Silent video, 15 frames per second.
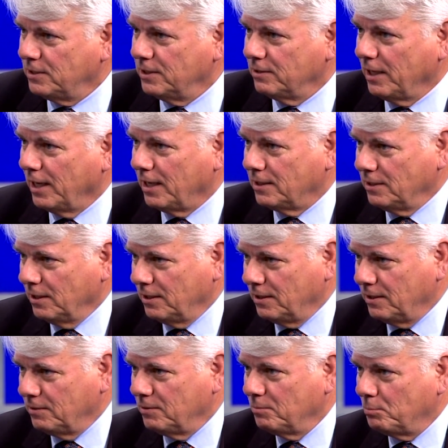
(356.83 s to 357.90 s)
you got
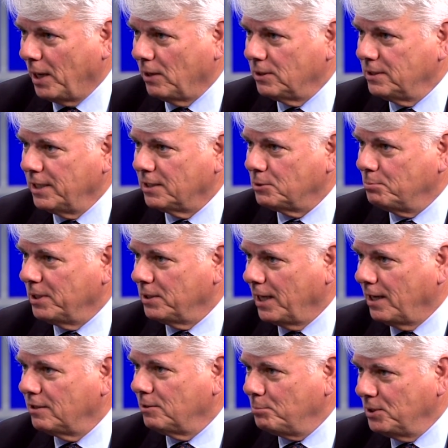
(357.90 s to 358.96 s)
a party that's been out of